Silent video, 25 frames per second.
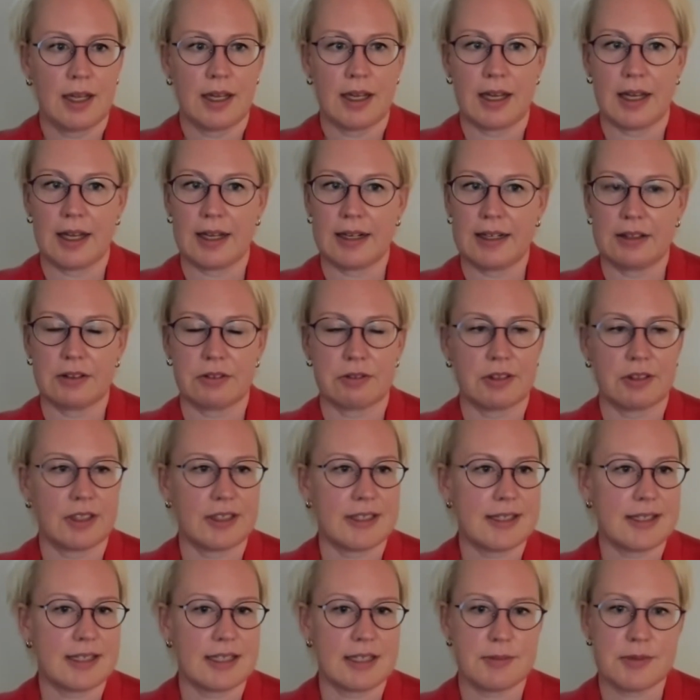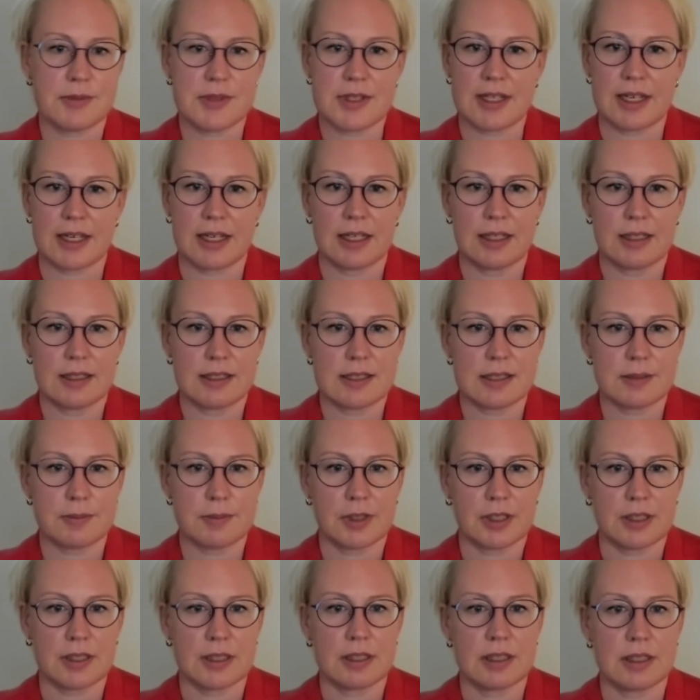and it really seems like
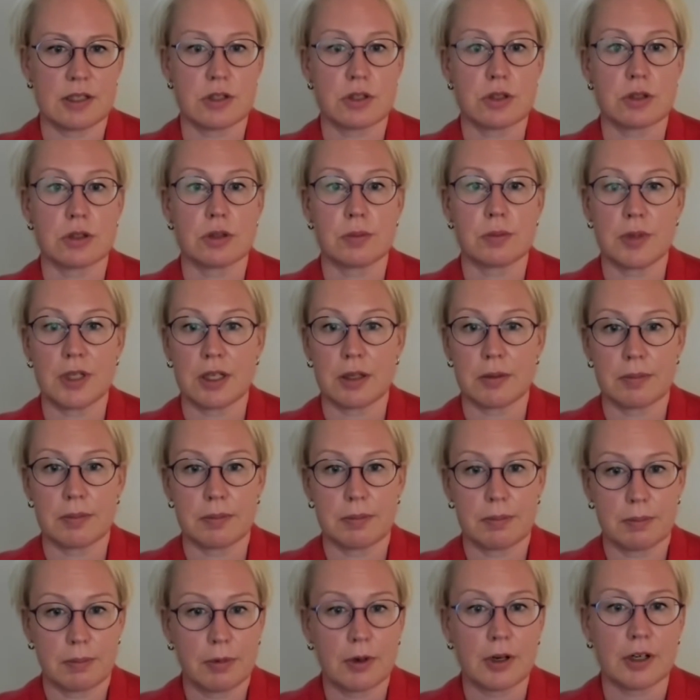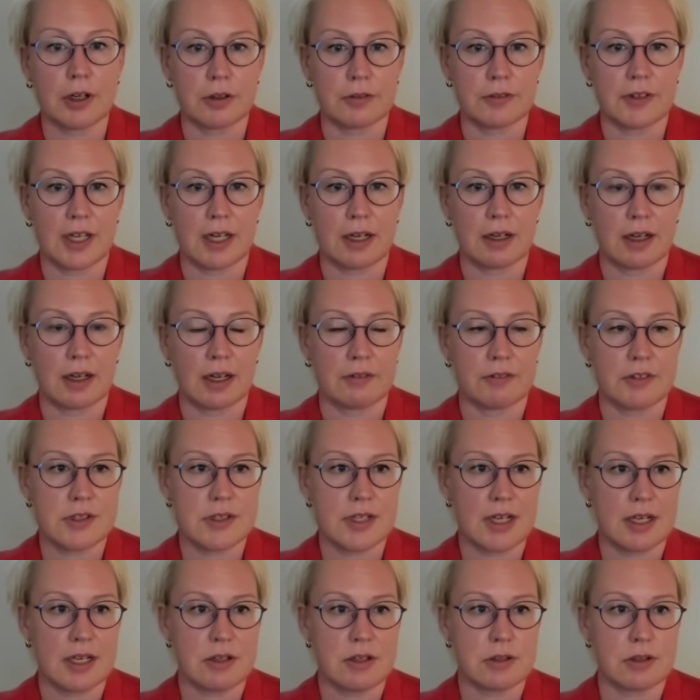disability should be a part of that
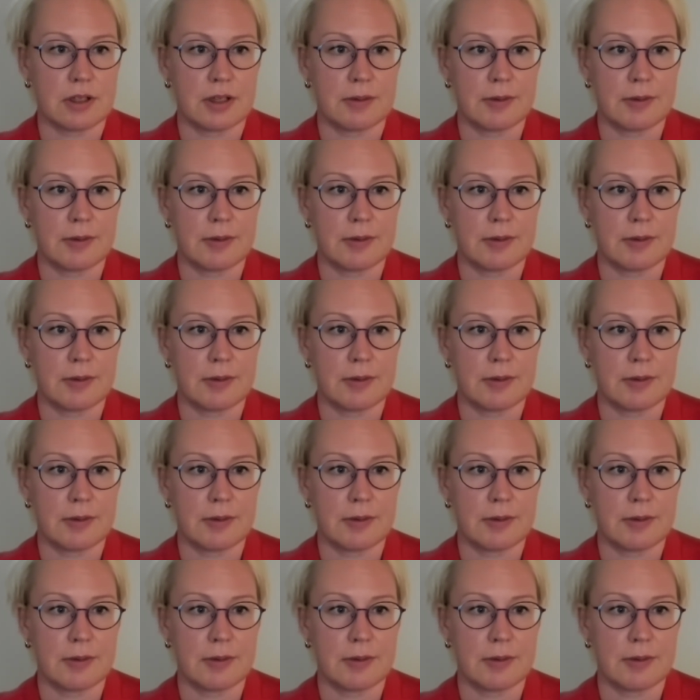conversation.